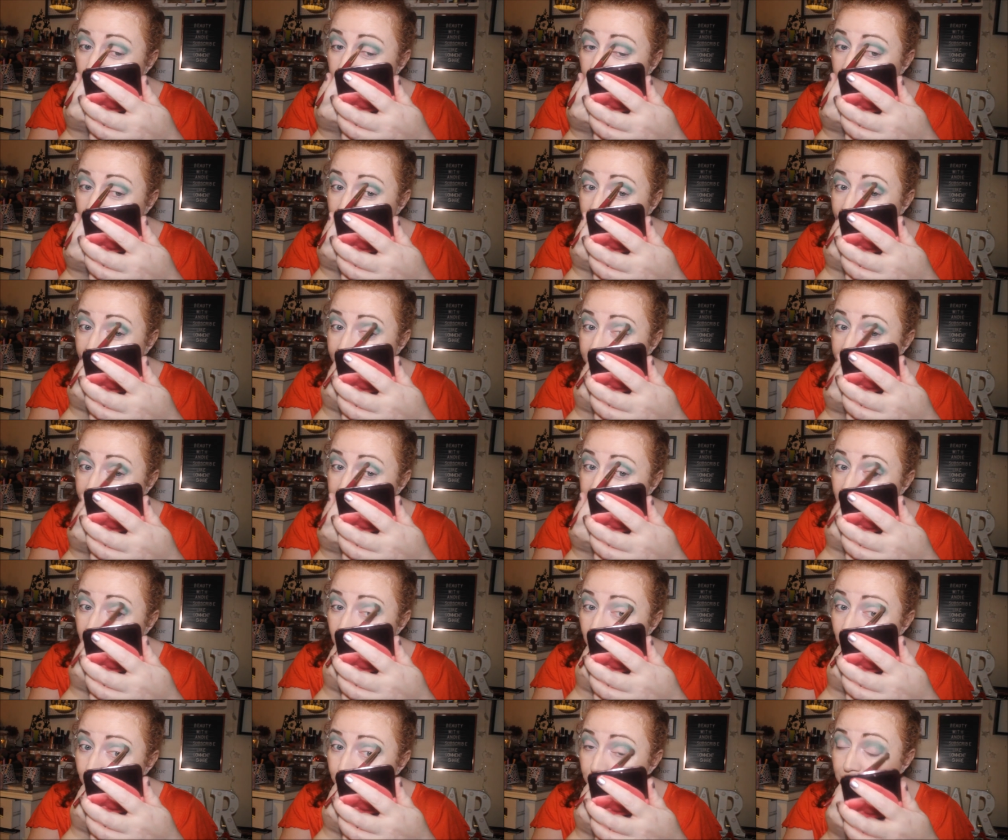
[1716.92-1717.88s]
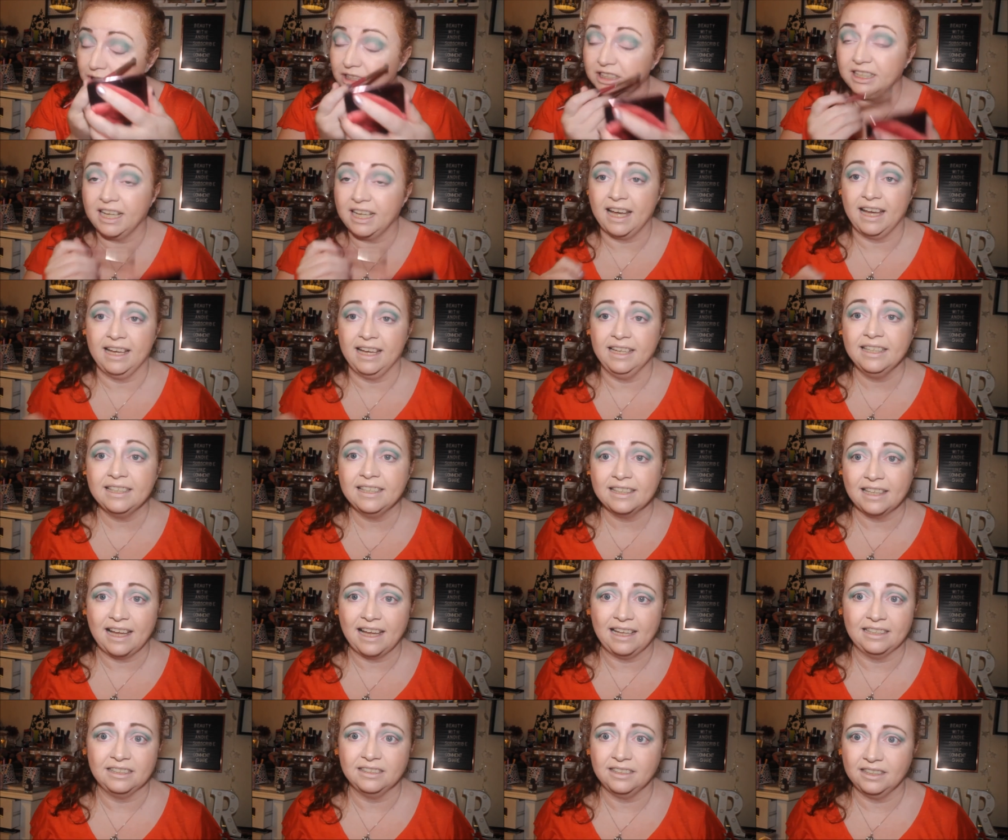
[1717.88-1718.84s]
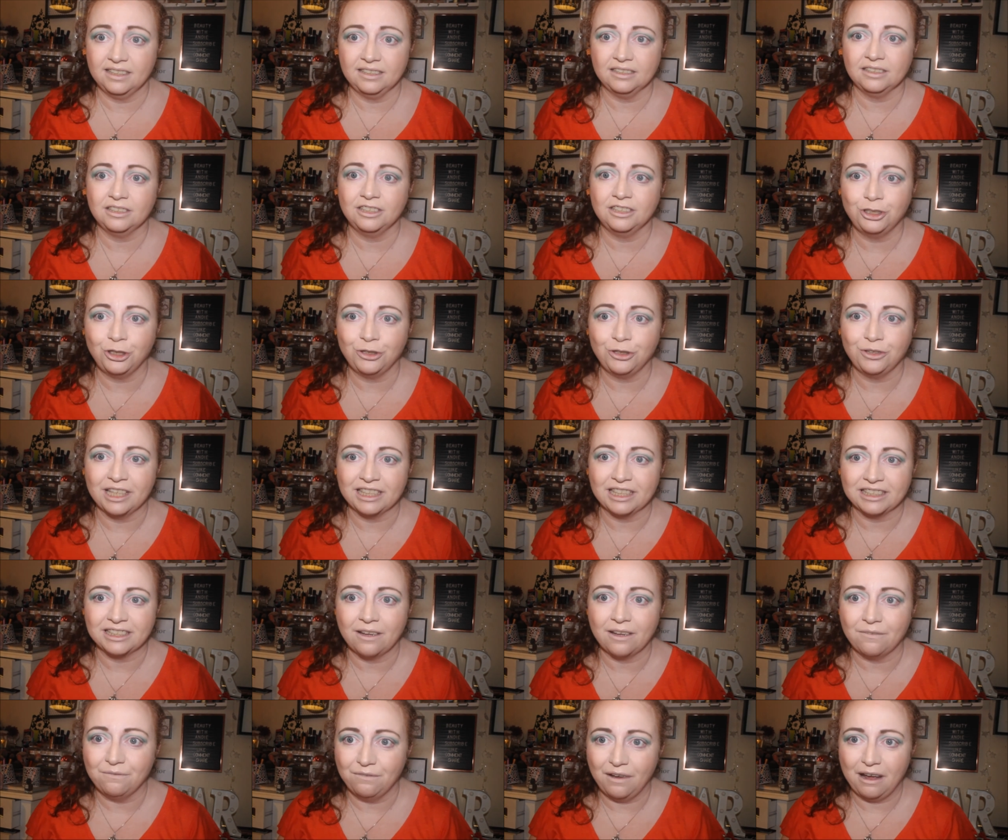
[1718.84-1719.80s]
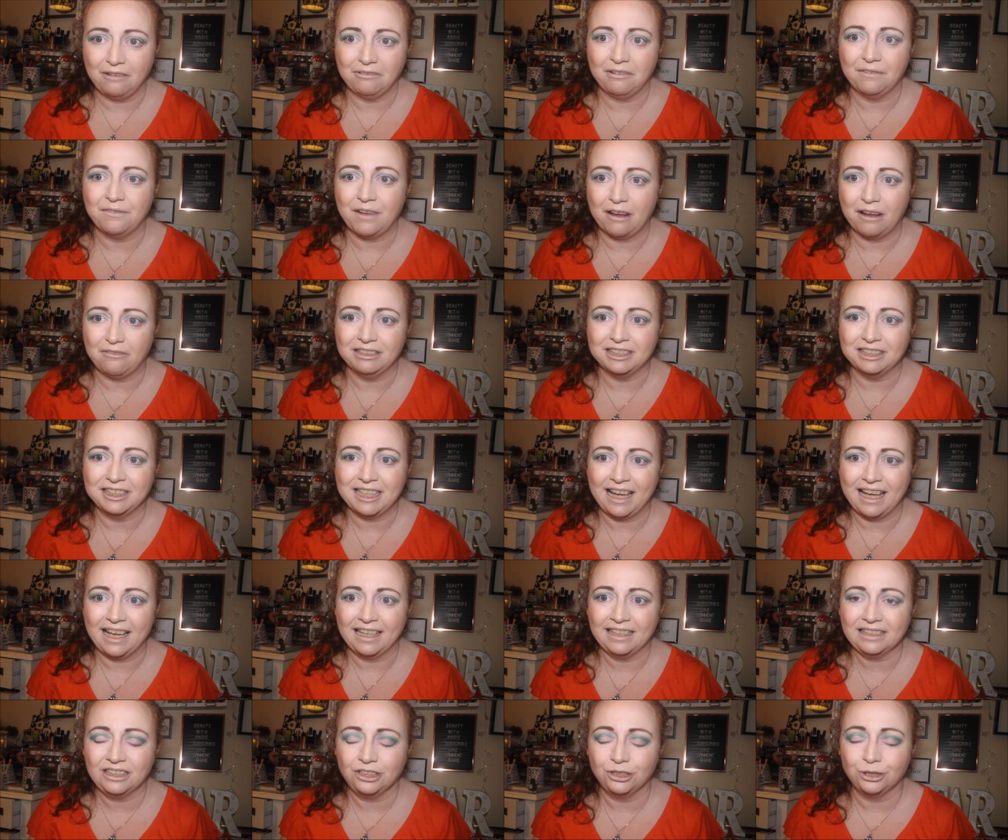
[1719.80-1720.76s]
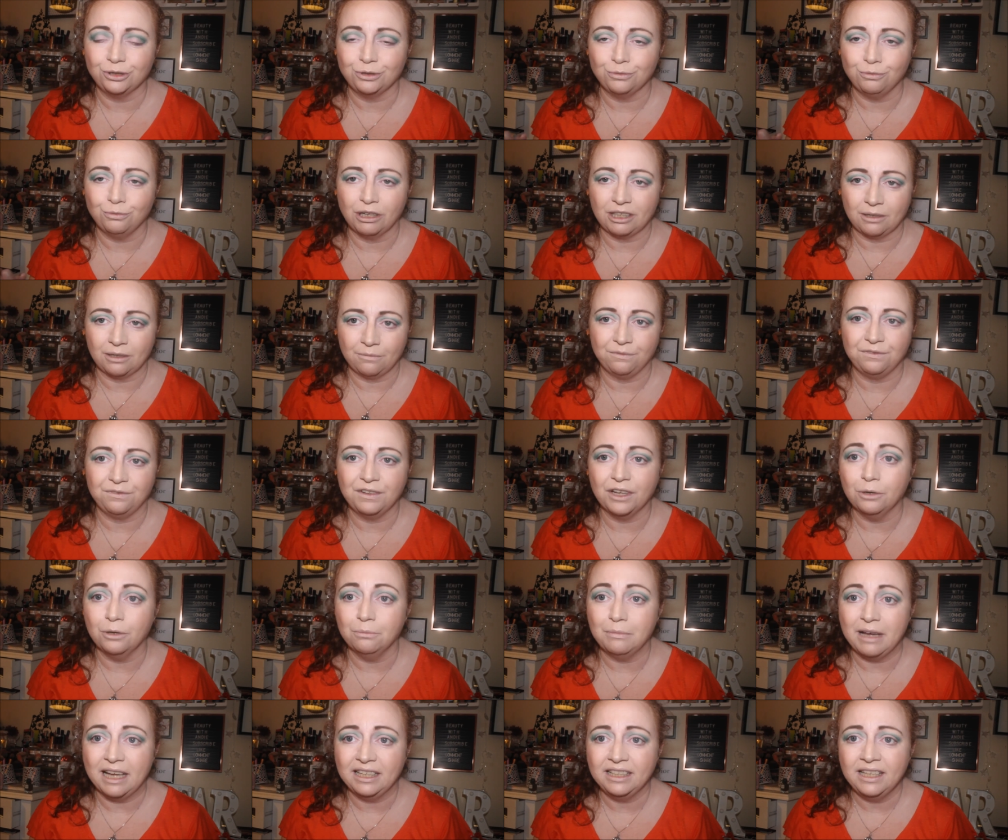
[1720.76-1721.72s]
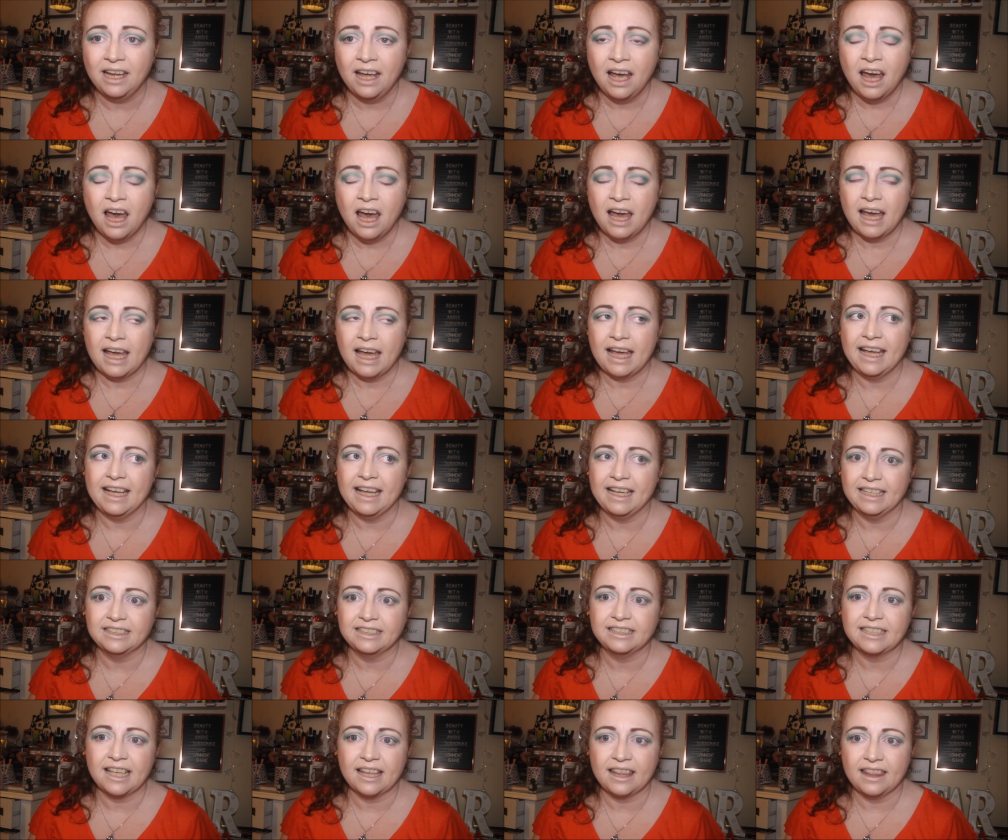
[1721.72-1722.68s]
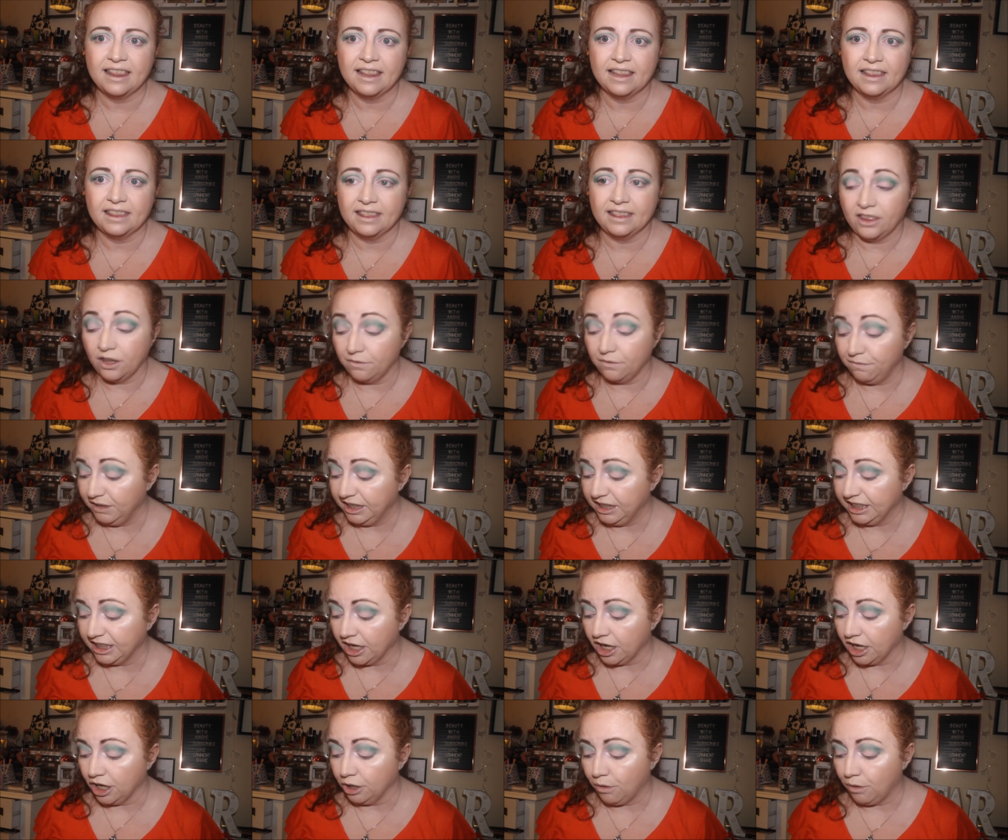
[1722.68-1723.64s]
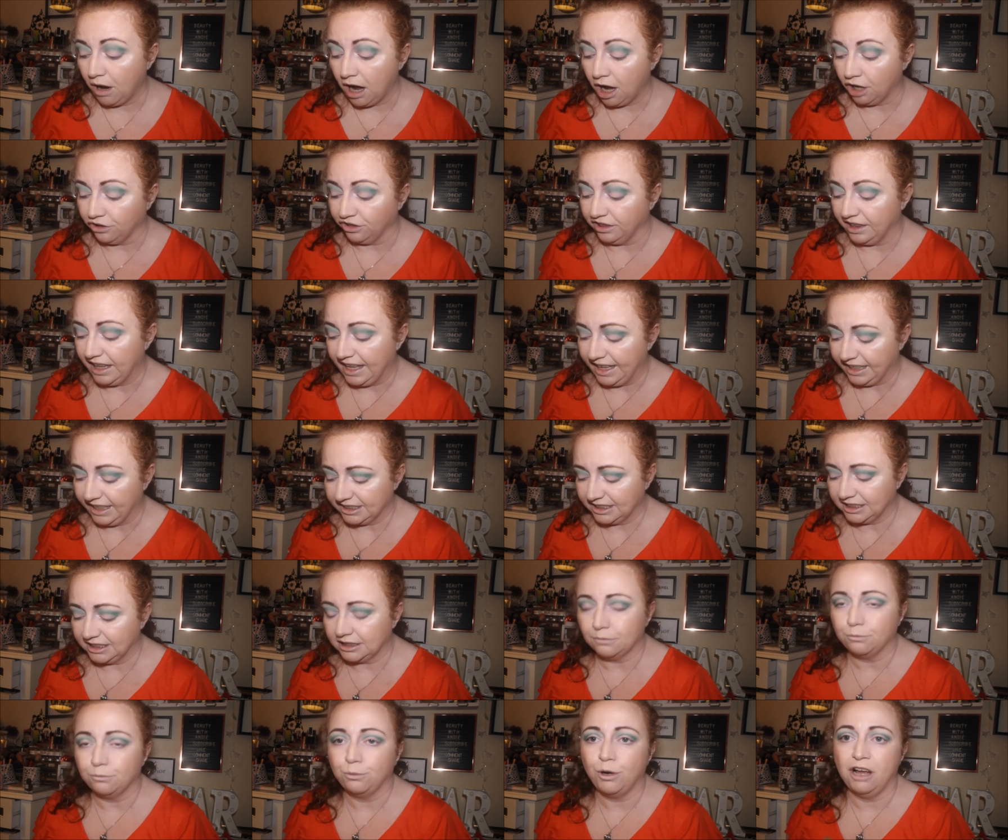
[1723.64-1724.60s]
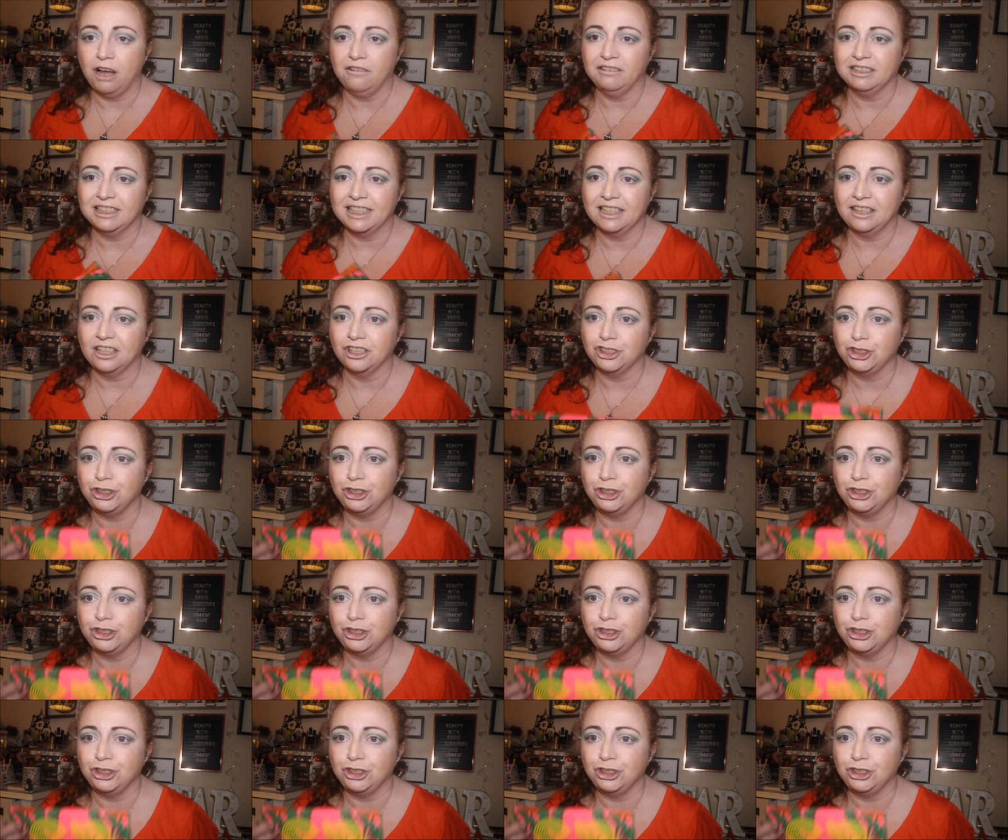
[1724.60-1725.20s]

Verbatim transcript: like up to date, like to this very very day to what I'm filming is the video on this where it's in the